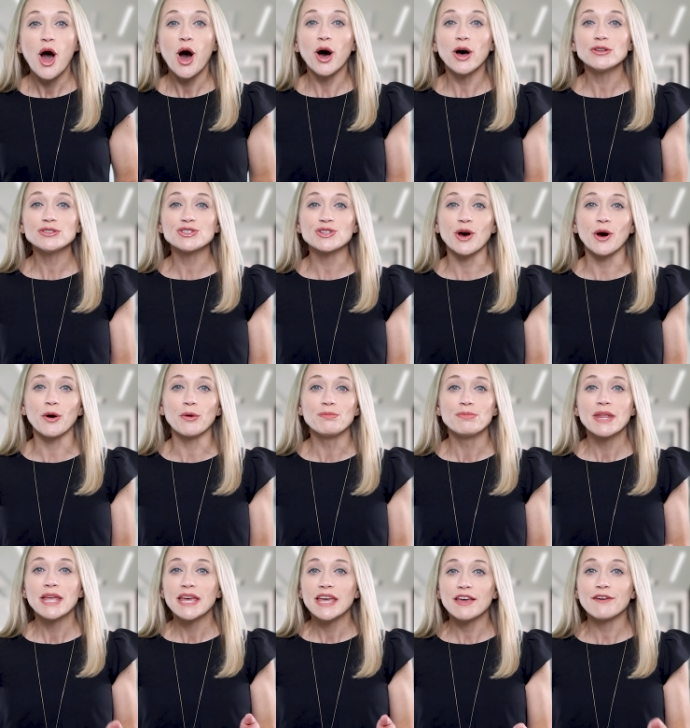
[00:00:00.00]
Also,
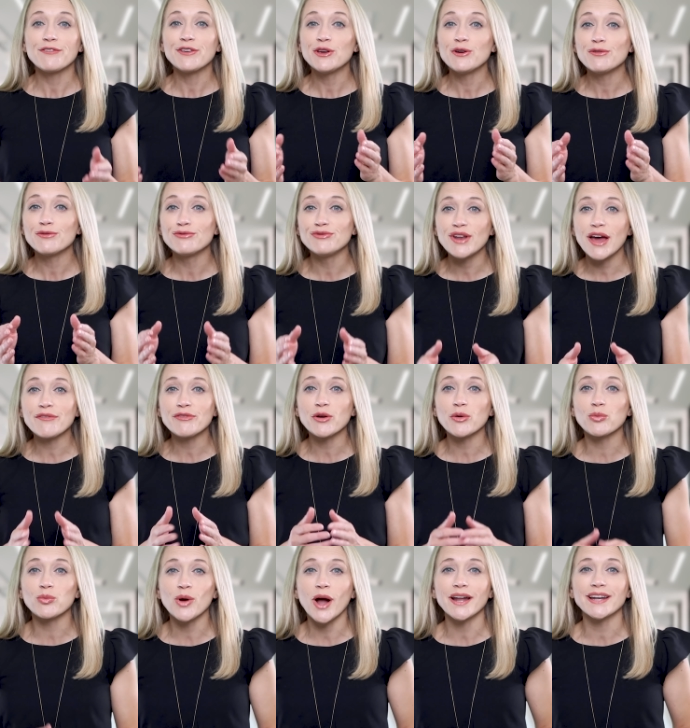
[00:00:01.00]
if you've never
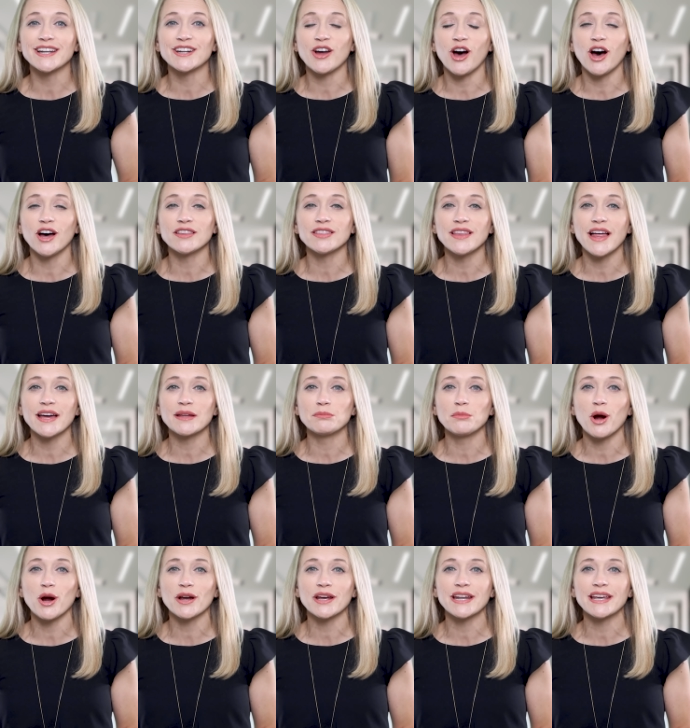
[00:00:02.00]
run an online
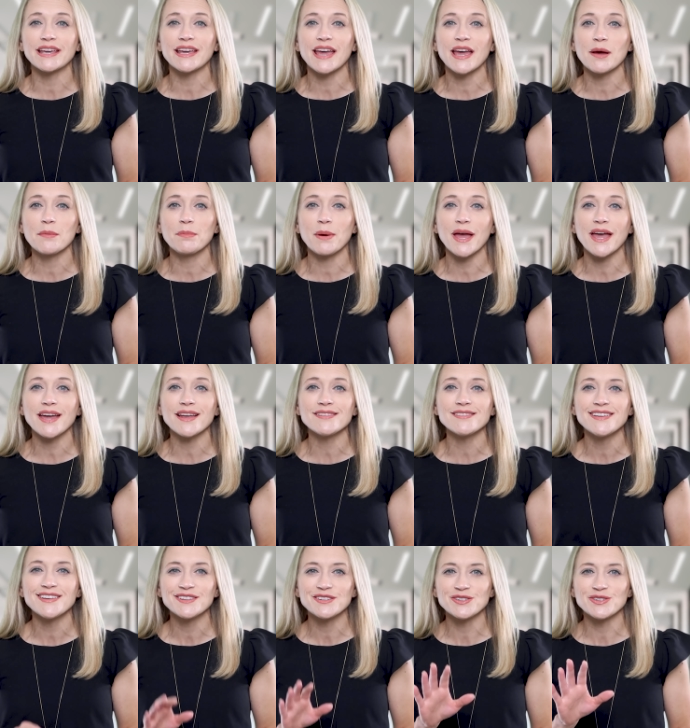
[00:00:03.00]
marketing campaign,
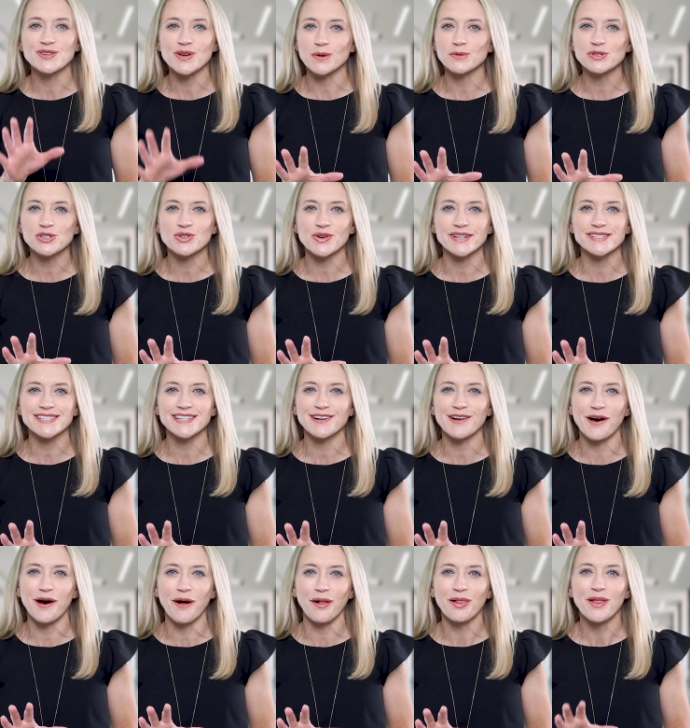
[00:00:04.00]
don't stress at
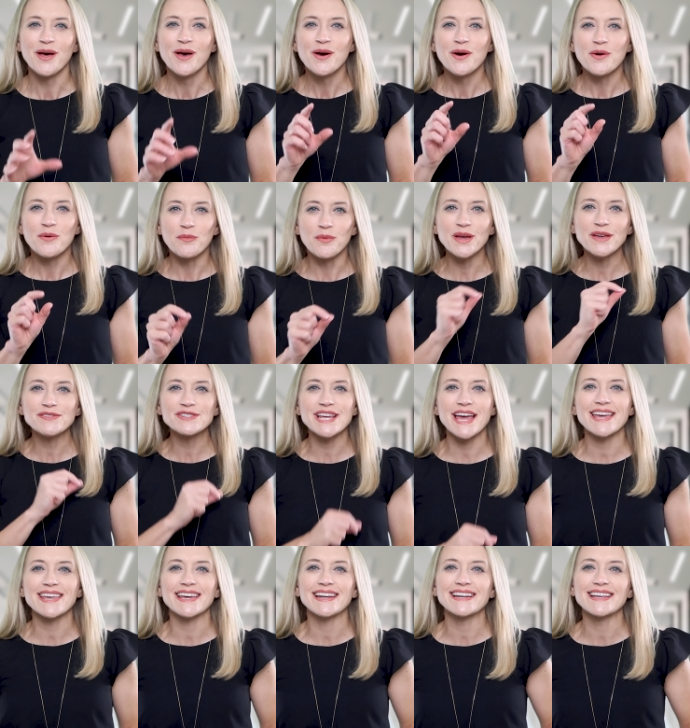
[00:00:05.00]
all. We've
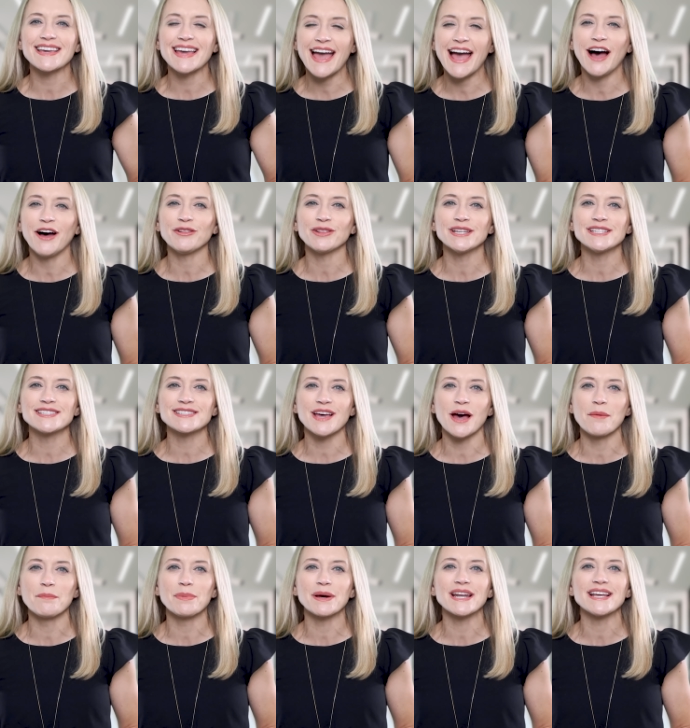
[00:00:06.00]
taken countless
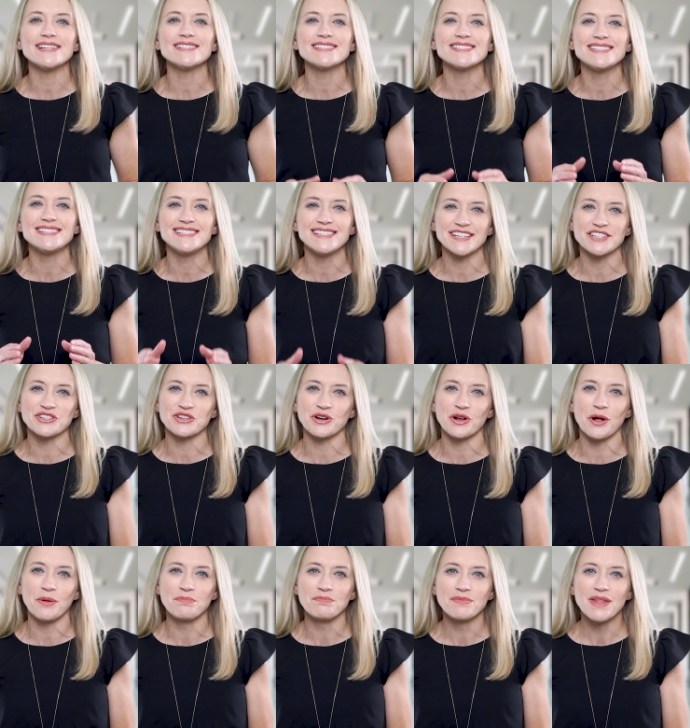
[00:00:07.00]
companies
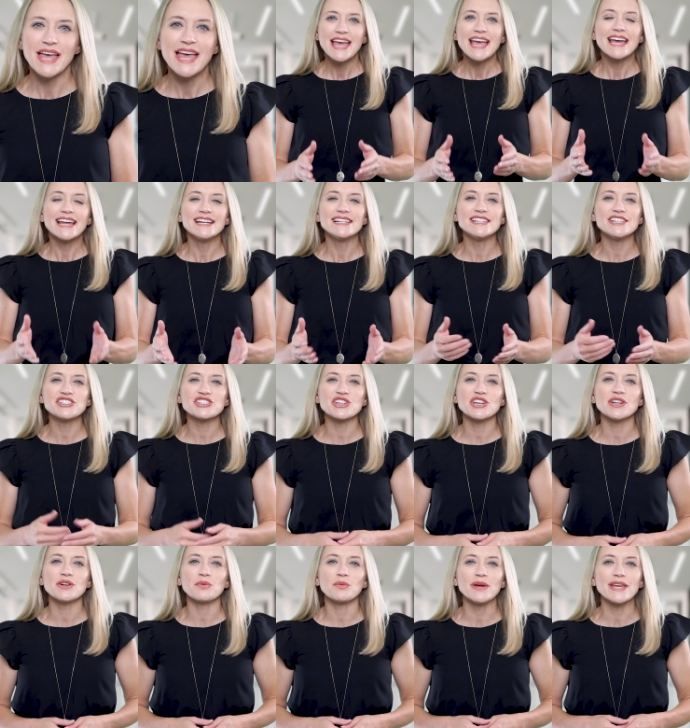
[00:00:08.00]
digital. In
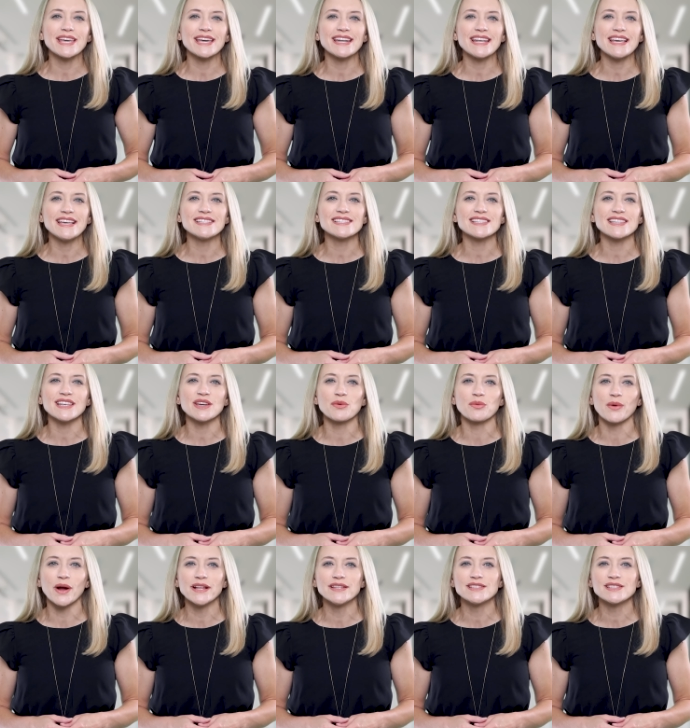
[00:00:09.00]
addition, we can easily
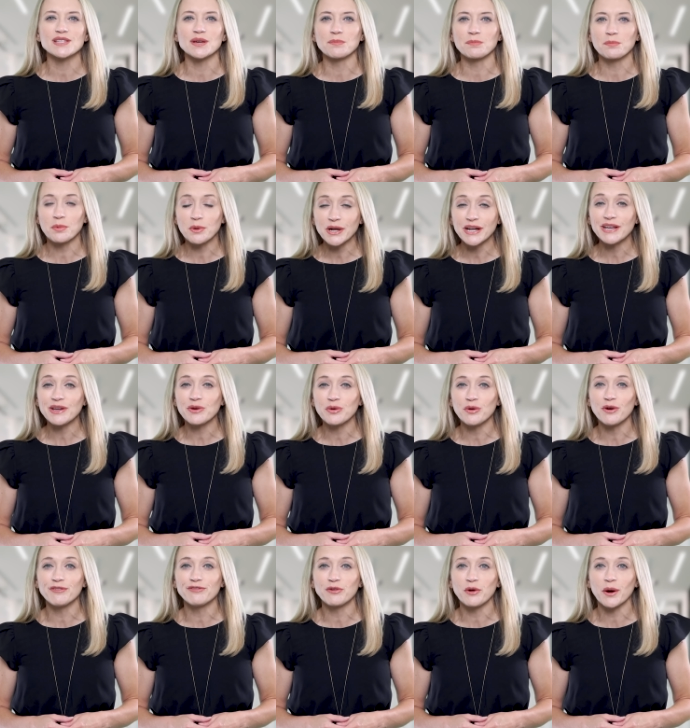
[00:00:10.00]
run some pretty
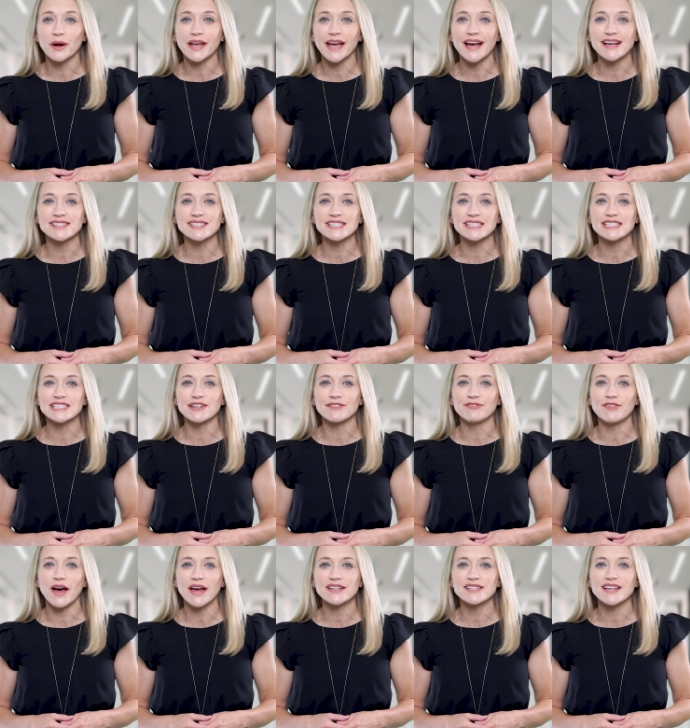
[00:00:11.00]
cool forecasting to
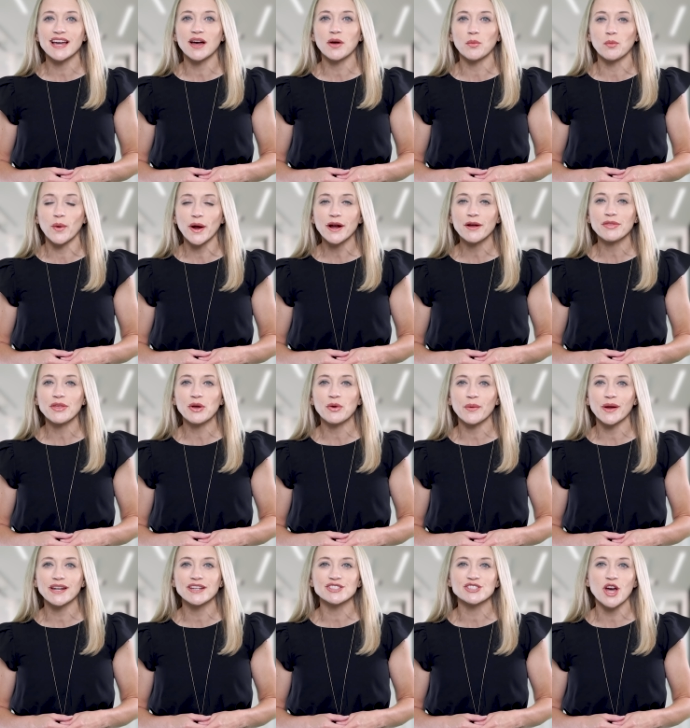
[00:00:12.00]
find out where the
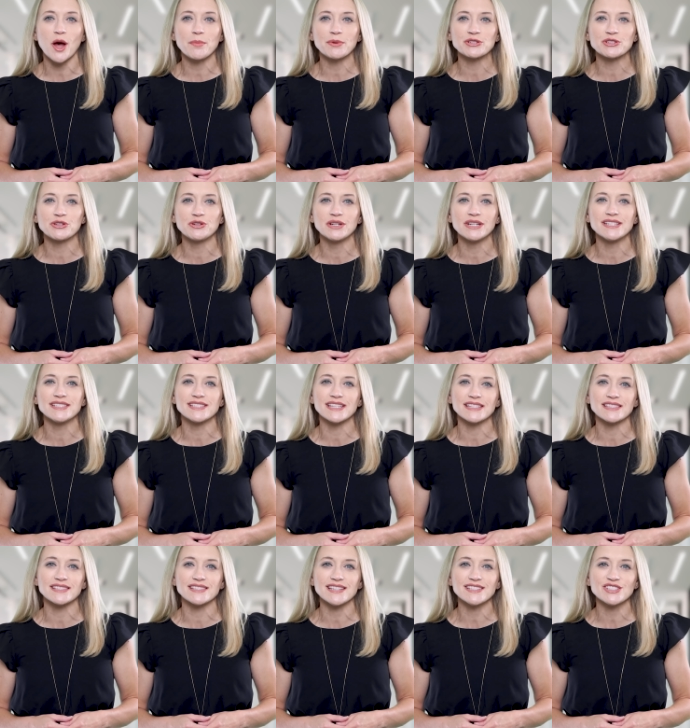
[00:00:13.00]
greatest opportunities
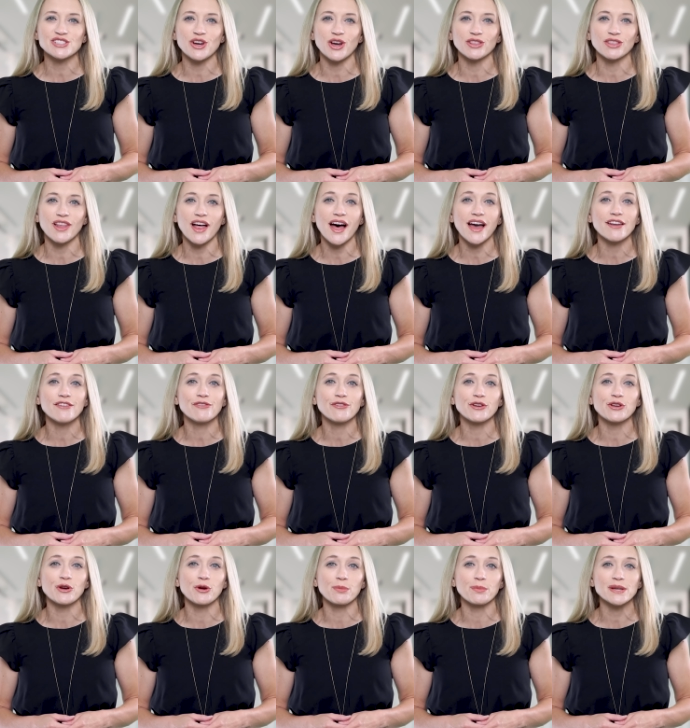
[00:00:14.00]
exist online for
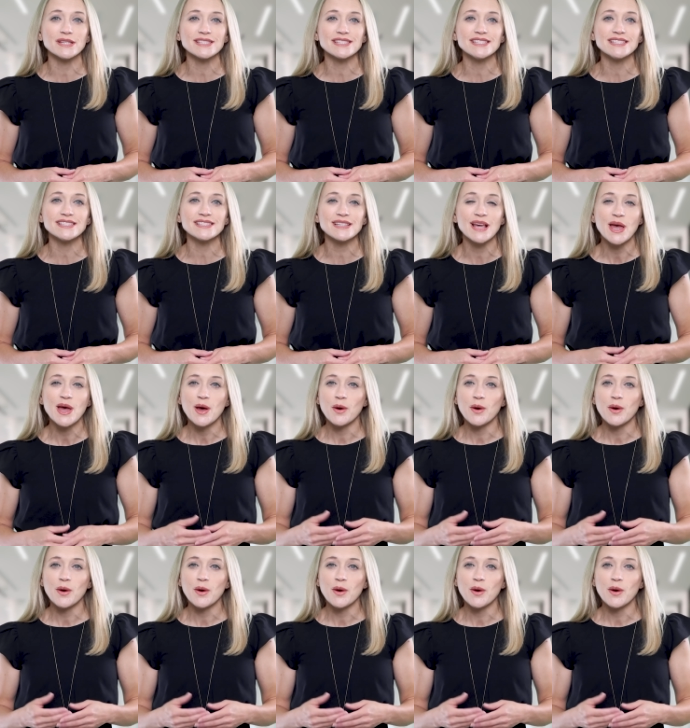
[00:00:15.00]
your business,